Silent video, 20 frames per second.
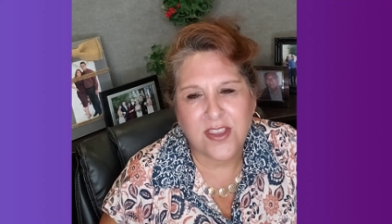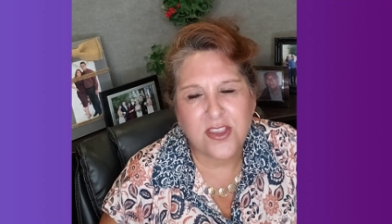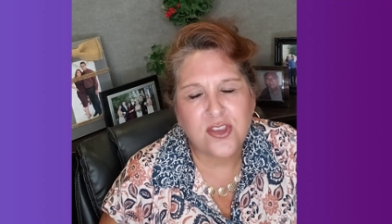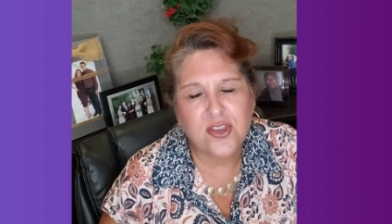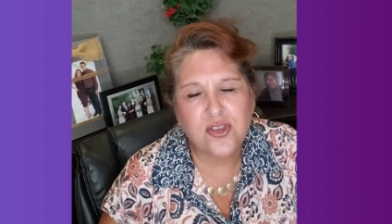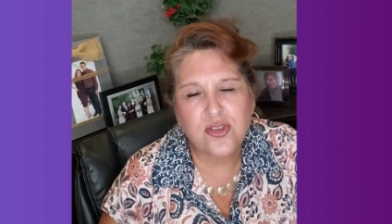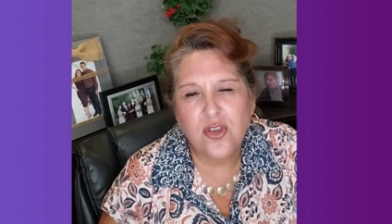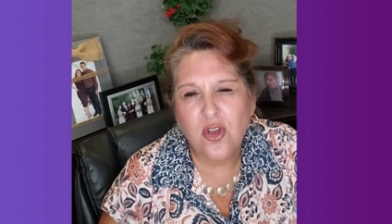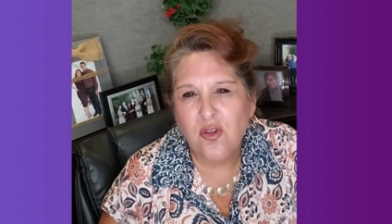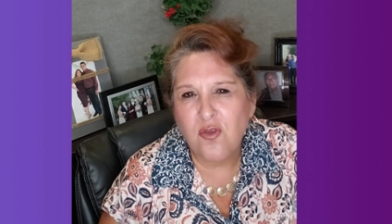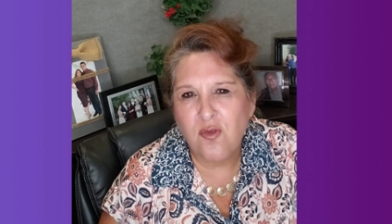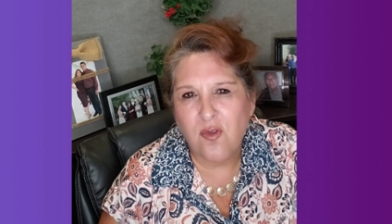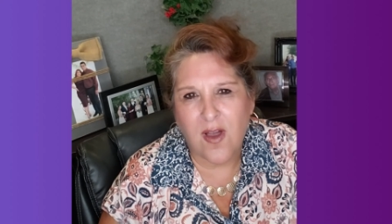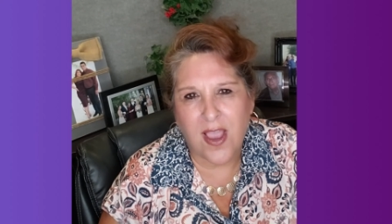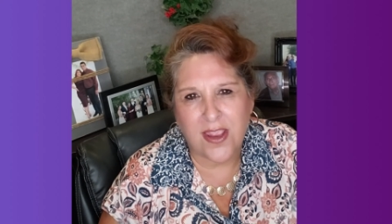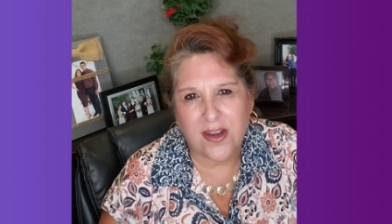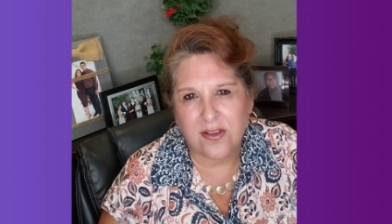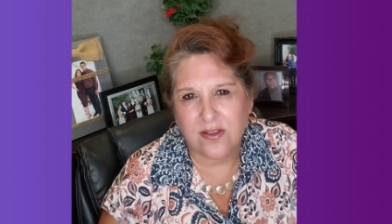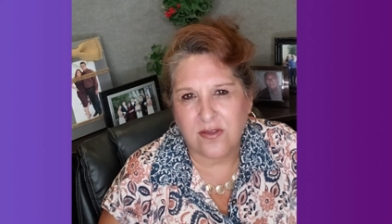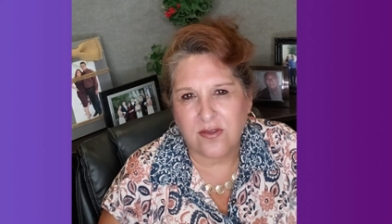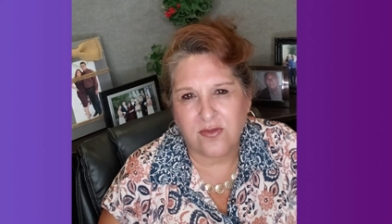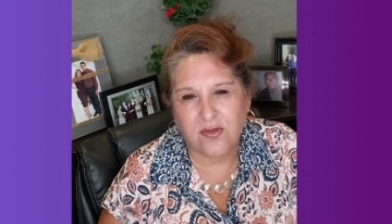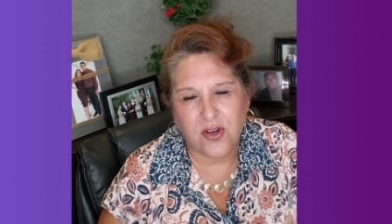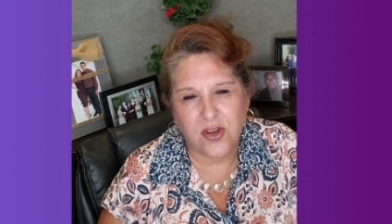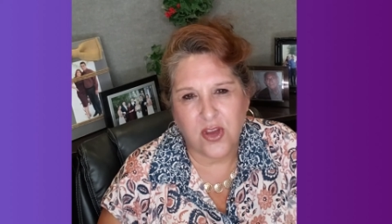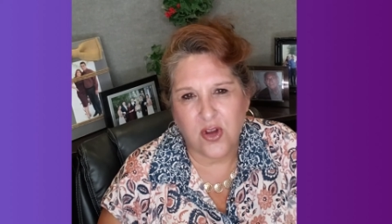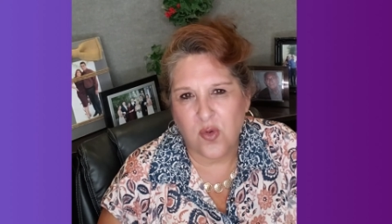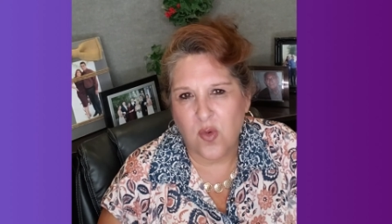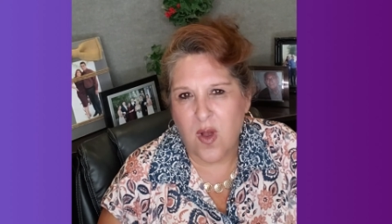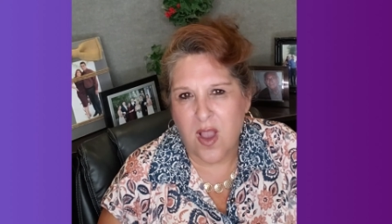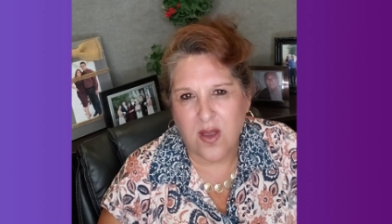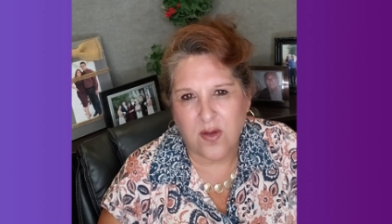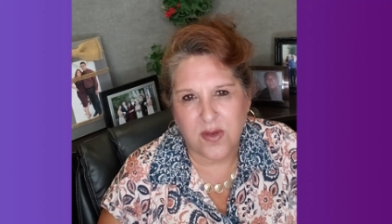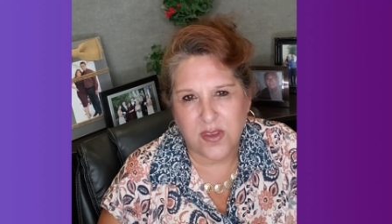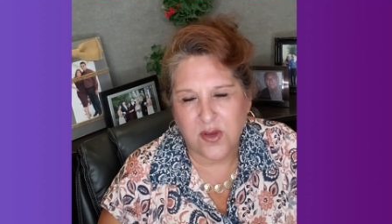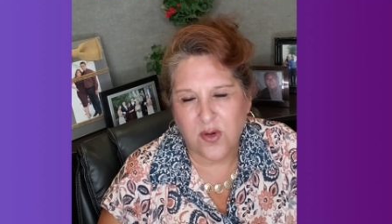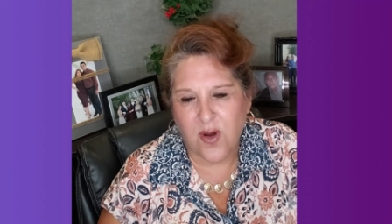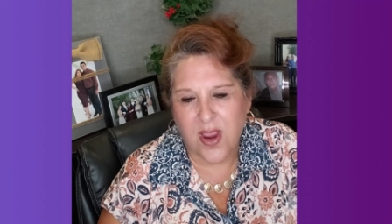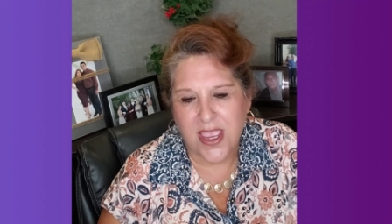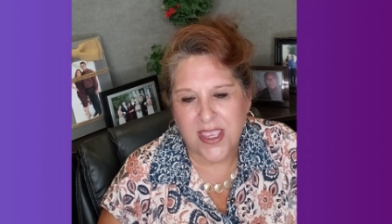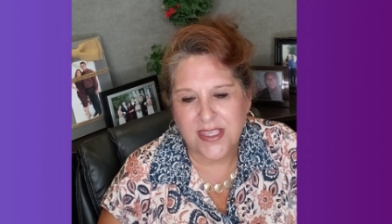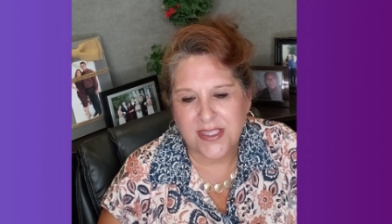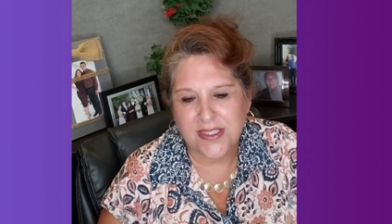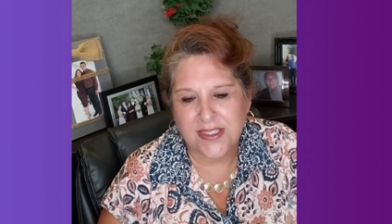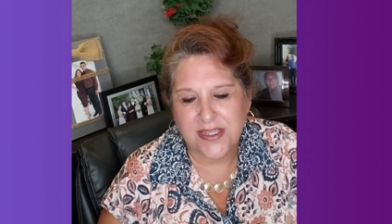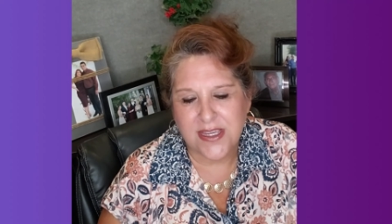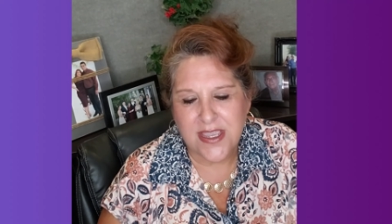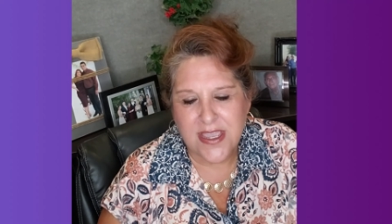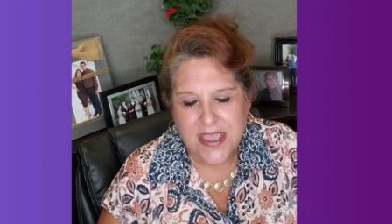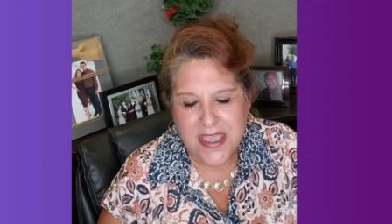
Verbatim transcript: It's so vital for your walk with Christ.